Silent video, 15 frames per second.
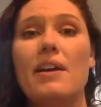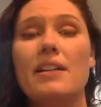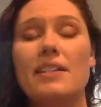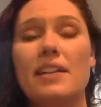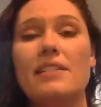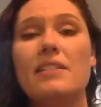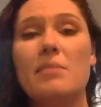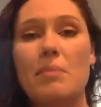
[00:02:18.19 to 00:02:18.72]

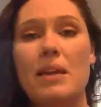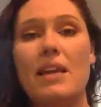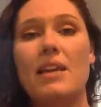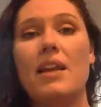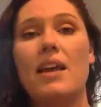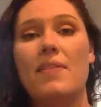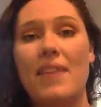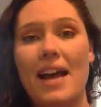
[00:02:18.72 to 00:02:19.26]
doesn't
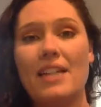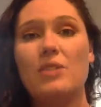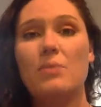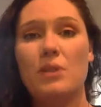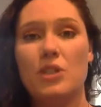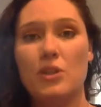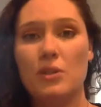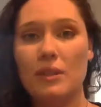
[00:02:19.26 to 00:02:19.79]
mean that's
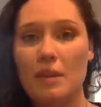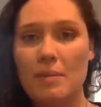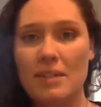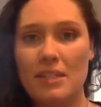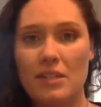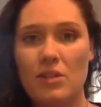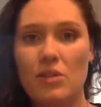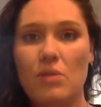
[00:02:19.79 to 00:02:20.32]
what you're
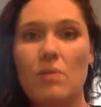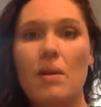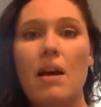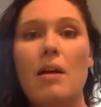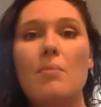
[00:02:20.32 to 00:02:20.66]
limited to